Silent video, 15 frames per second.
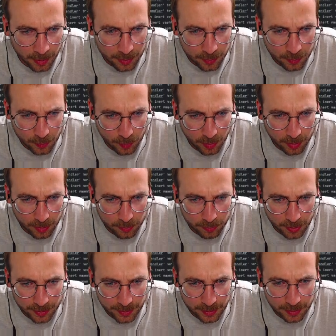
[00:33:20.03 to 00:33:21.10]
You are
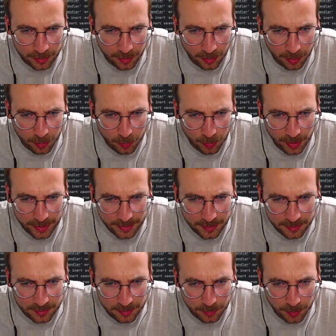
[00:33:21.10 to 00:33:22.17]
running in a low
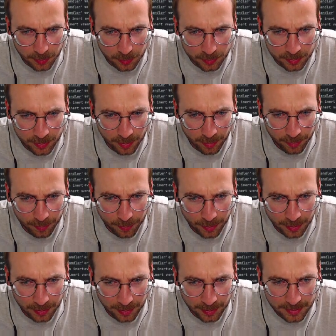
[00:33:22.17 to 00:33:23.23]
latency mode.
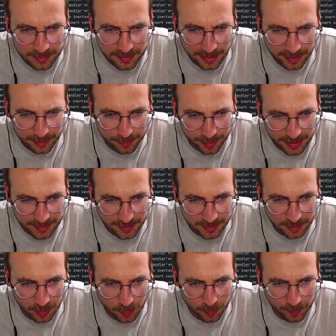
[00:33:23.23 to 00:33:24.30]
Think less, act
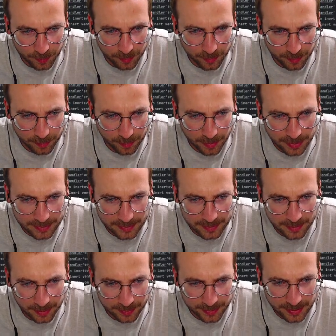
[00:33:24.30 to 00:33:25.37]
faster. No, that's
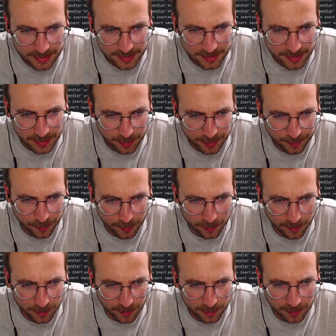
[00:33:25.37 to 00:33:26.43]
not necessary
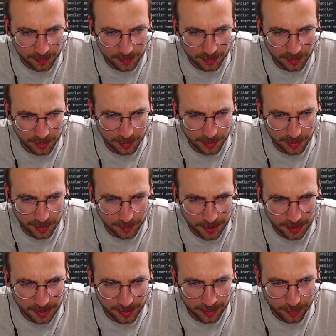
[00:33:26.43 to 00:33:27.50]
for
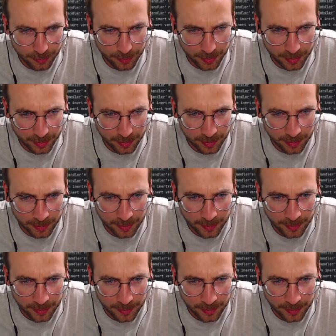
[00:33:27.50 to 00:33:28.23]
LLaMA, I think.